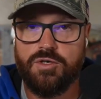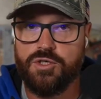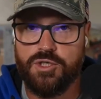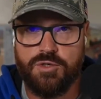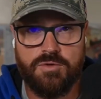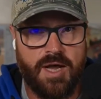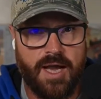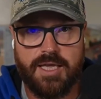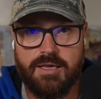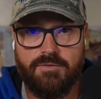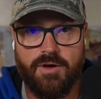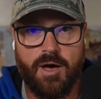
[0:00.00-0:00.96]
Do not
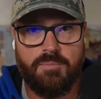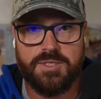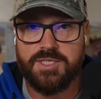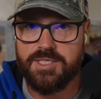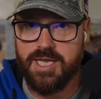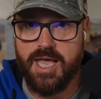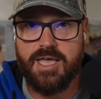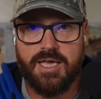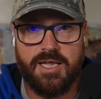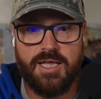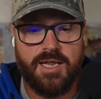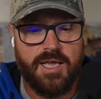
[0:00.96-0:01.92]
give up. Stay in
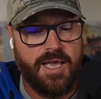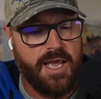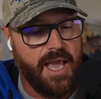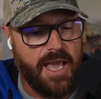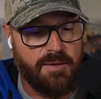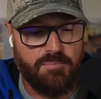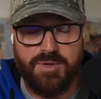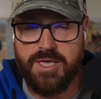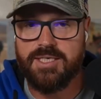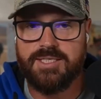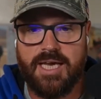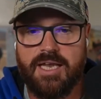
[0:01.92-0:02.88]
it and be
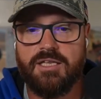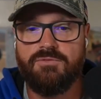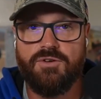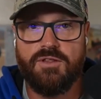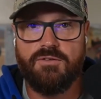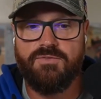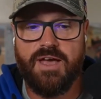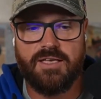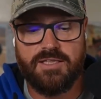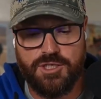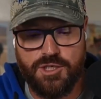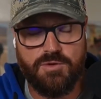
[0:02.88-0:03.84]
excited for the fact
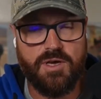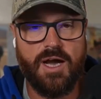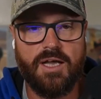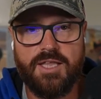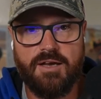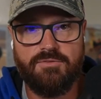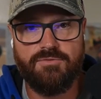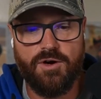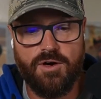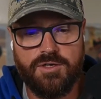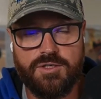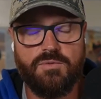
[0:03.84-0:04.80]
that you got that
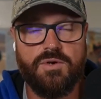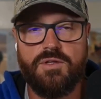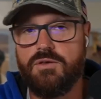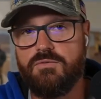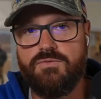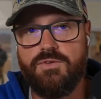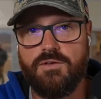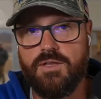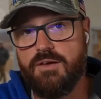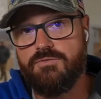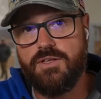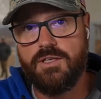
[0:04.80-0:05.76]
far to where you could feel that
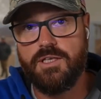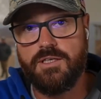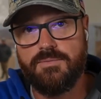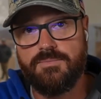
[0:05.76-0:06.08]
feeling.